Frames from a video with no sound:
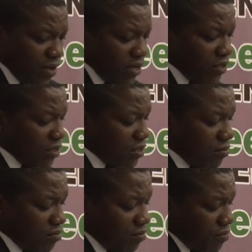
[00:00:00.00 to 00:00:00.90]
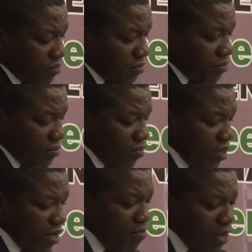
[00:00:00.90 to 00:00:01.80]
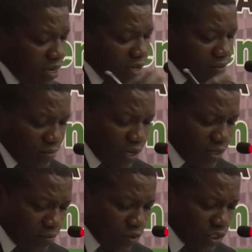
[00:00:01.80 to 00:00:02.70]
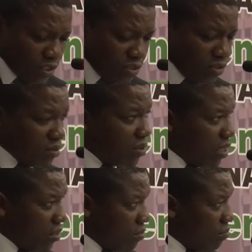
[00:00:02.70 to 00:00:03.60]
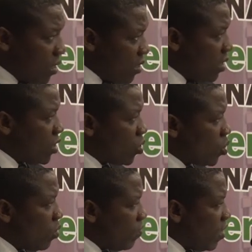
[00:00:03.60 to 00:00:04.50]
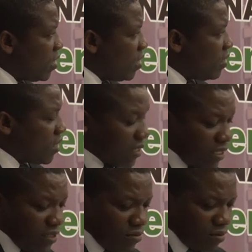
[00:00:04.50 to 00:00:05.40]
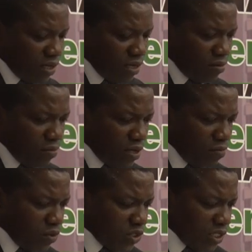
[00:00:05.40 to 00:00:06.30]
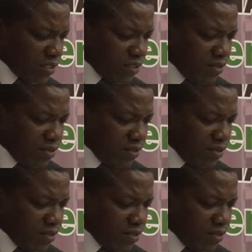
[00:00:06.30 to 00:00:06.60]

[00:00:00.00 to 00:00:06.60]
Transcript: and many other projects, and making a total of 113 projects.